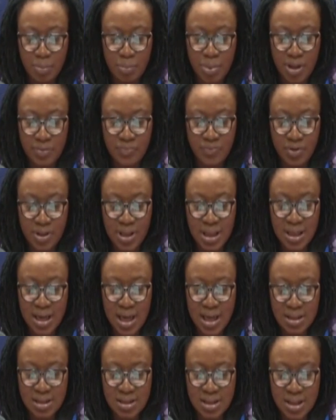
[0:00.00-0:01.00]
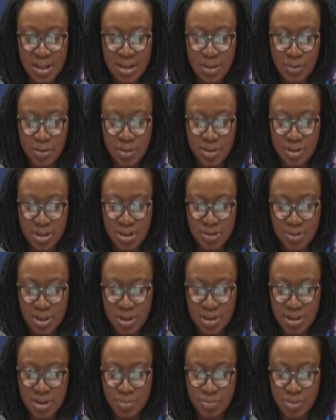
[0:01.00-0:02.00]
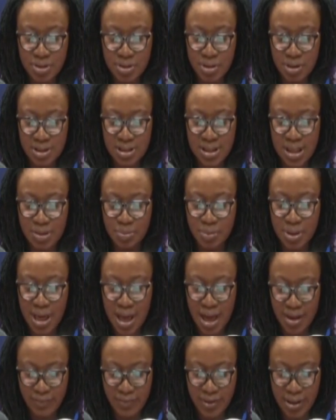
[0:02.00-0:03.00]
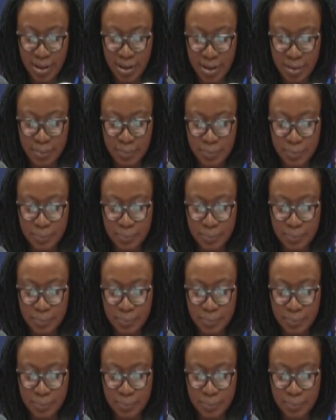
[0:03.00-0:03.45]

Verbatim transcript: But for the 90 constituency results that we have here,